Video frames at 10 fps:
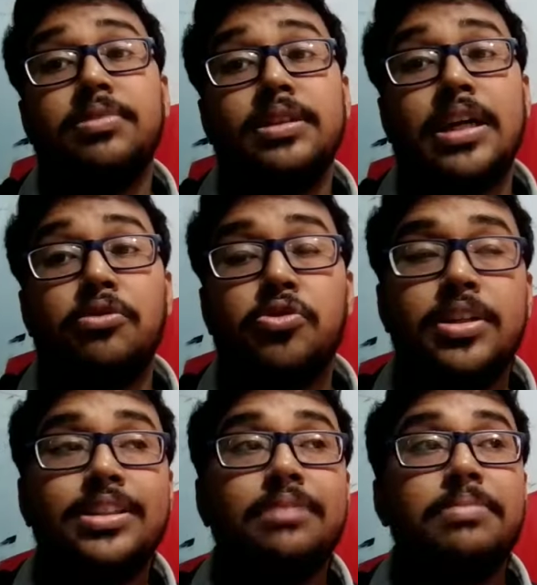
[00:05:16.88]

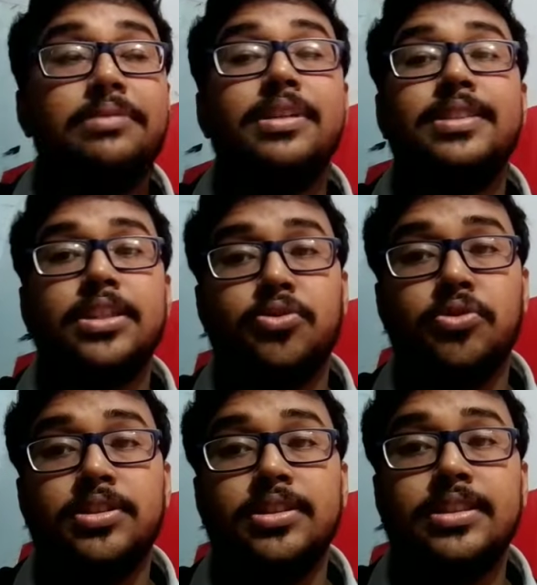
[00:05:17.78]
downloading the previous year
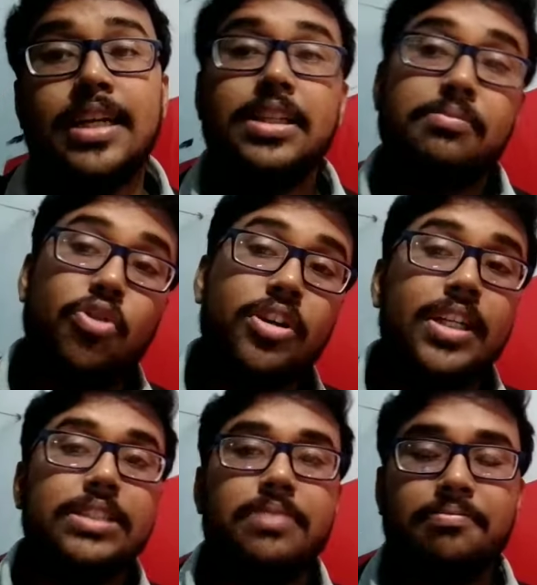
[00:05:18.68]
questions and the mock
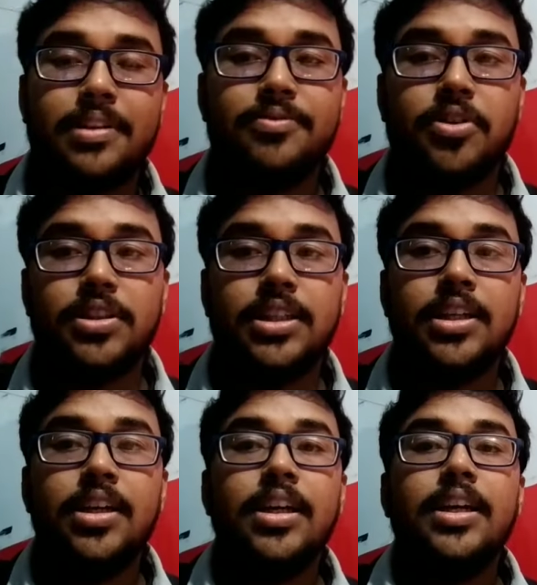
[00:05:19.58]
test paper for the
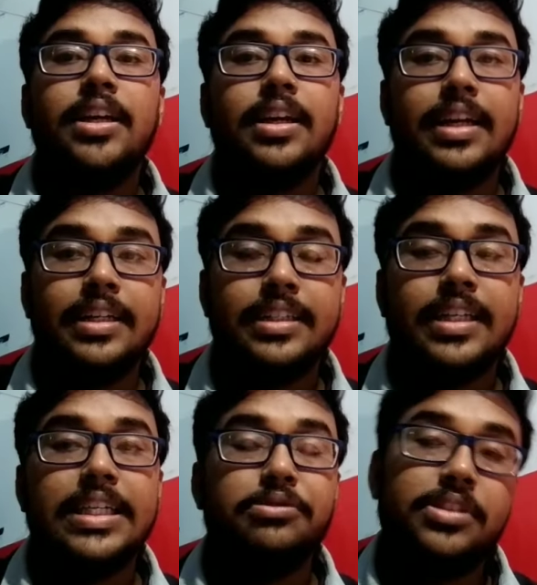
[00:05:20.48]

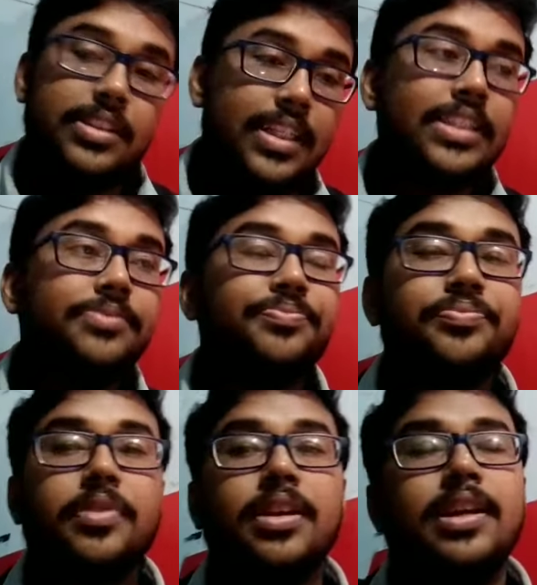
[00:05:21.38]
NTA UGC net.
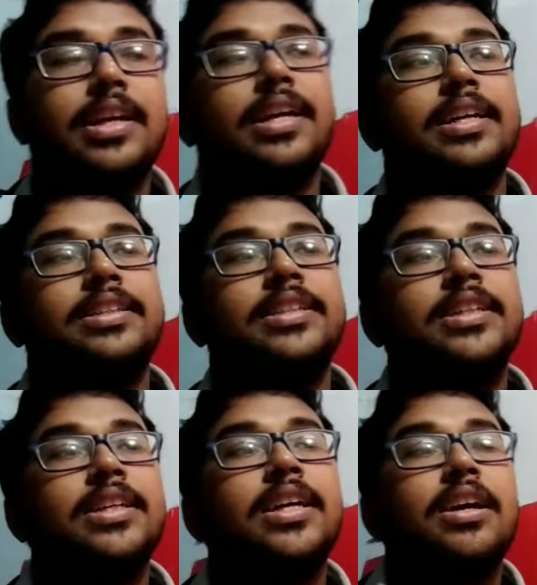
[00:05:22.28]
And
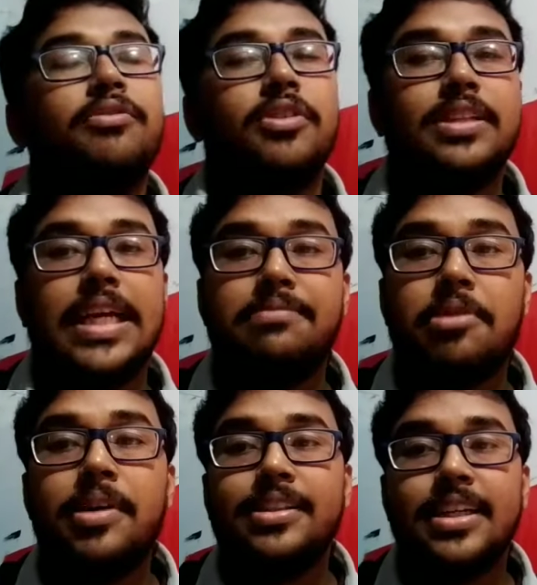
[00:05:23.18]
for the
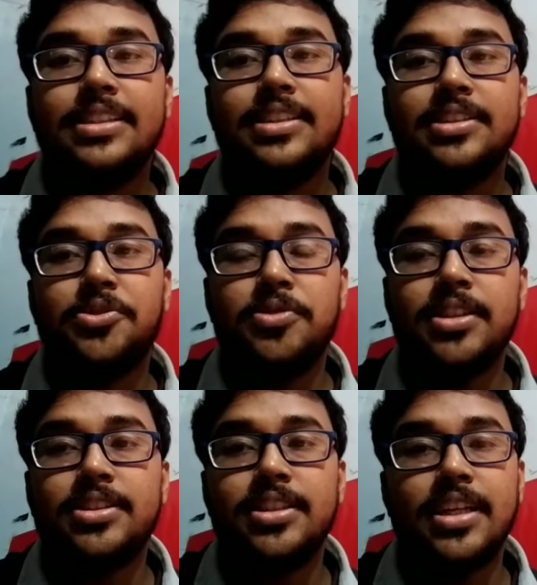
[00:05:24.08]
environmental sciences
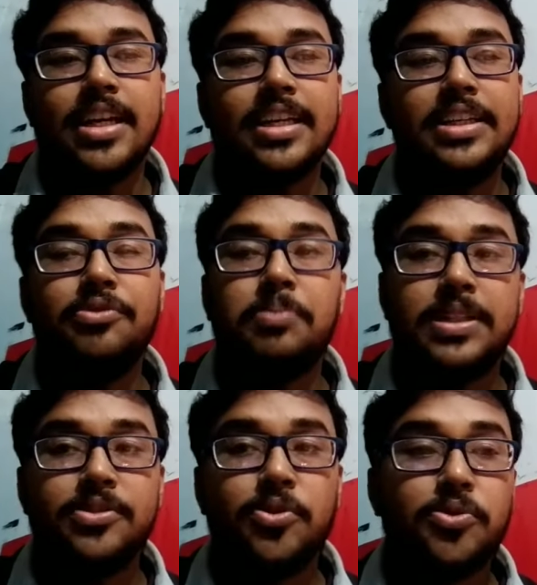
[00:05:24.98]
students, you
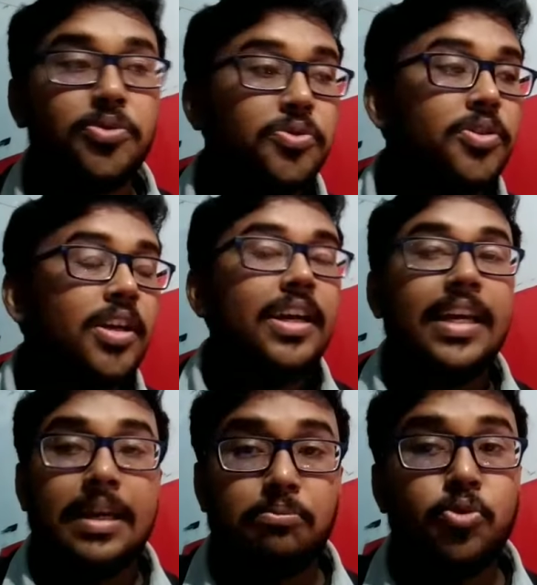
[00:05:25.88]
please go through
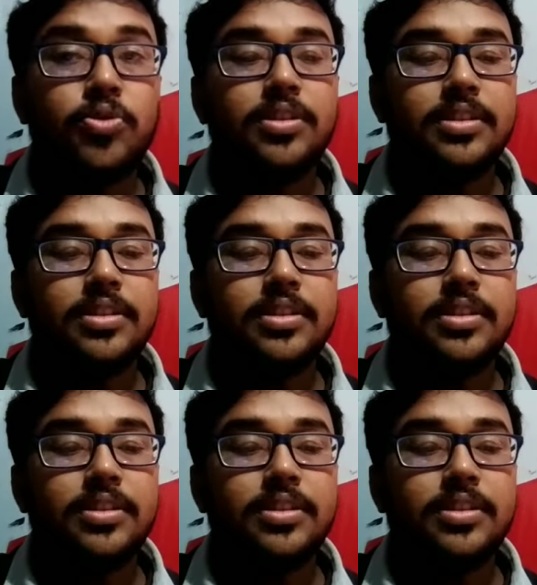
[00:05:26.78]
a book